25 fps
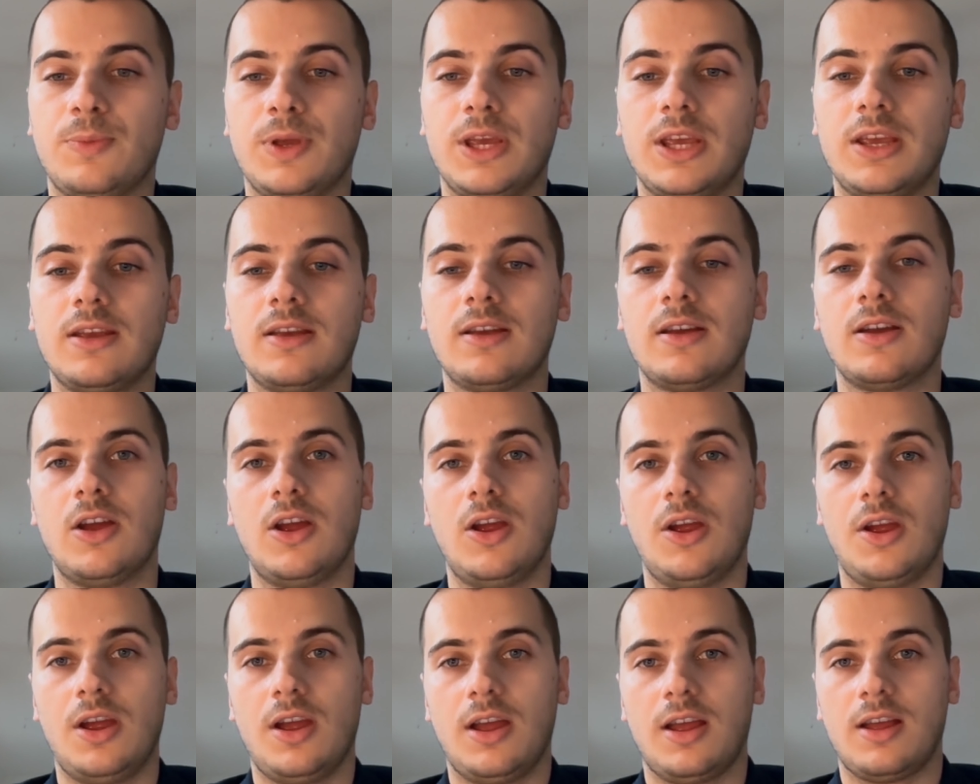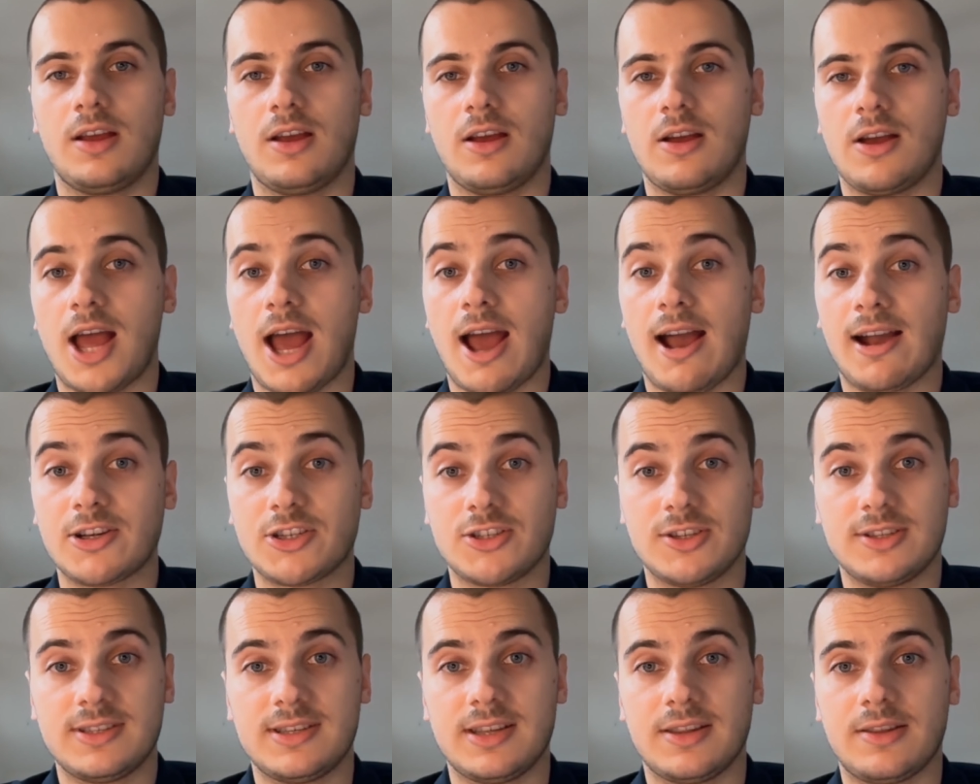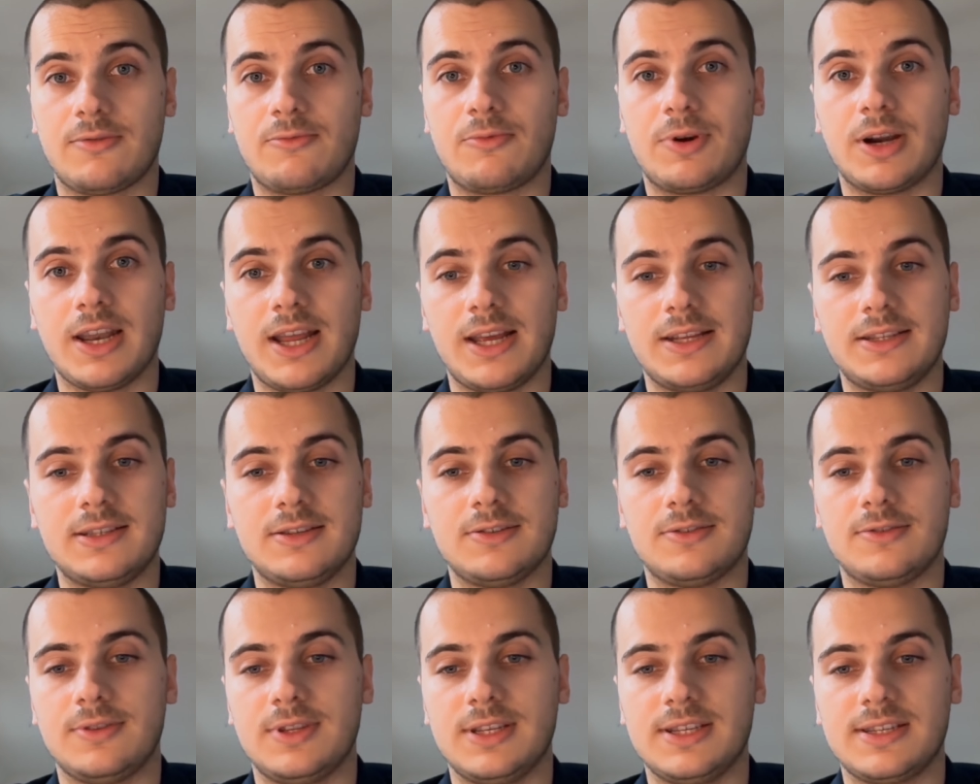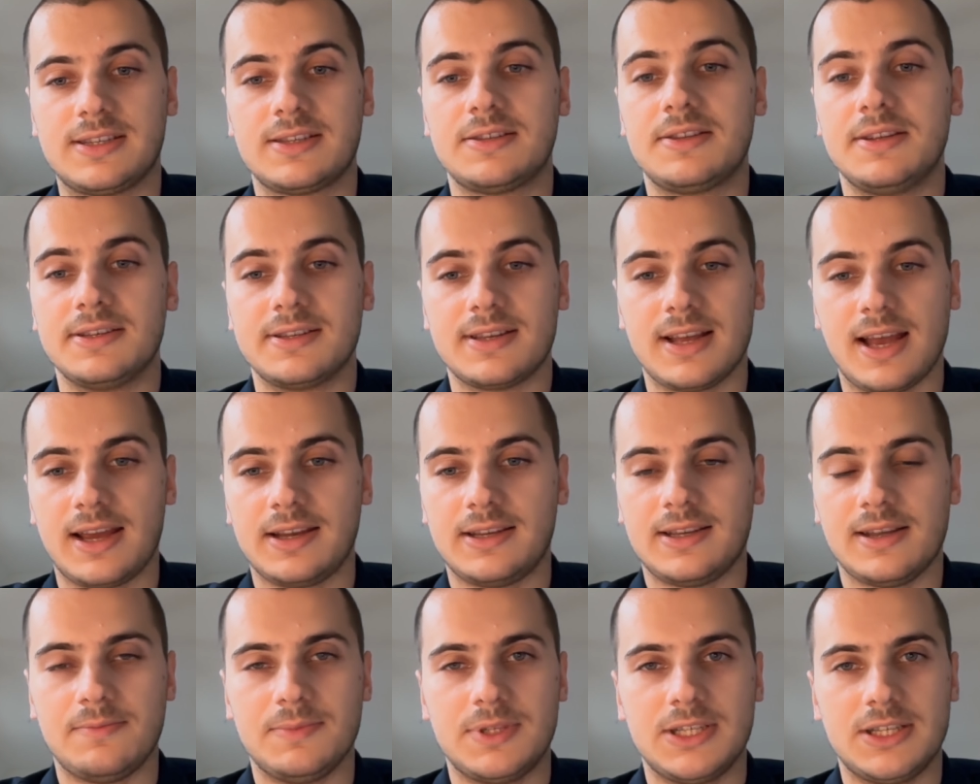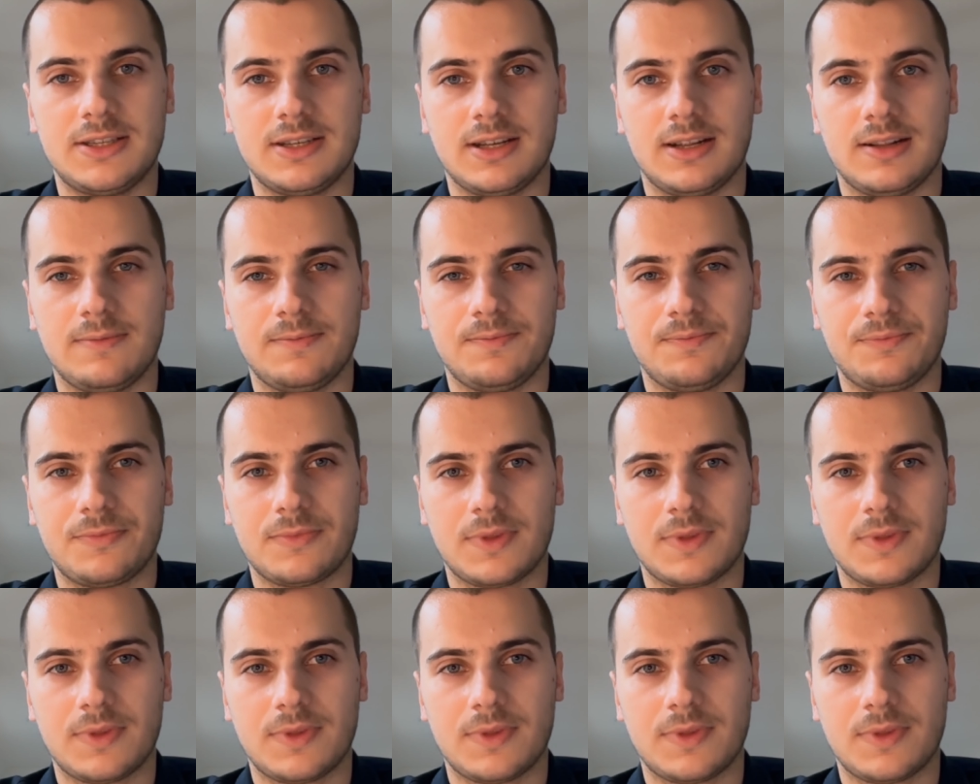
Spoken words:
be actions that are related to this item detail.